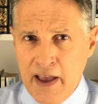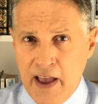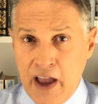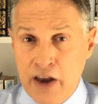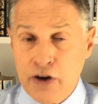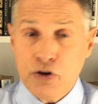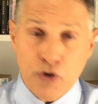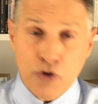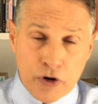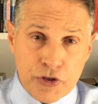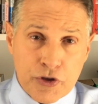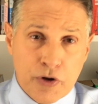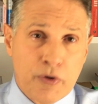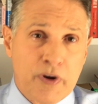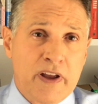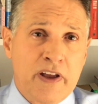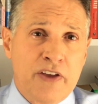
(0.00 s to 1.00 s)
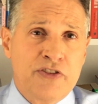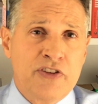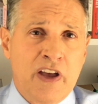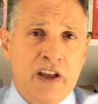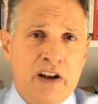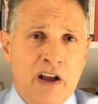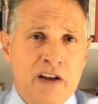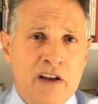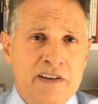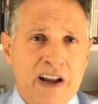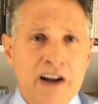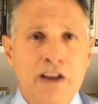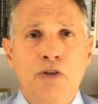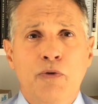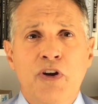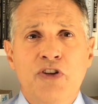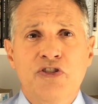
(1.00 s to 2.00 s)
And North Korea said a
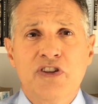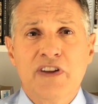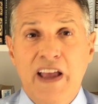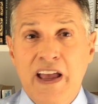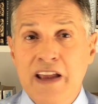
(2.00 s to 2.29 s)
declaration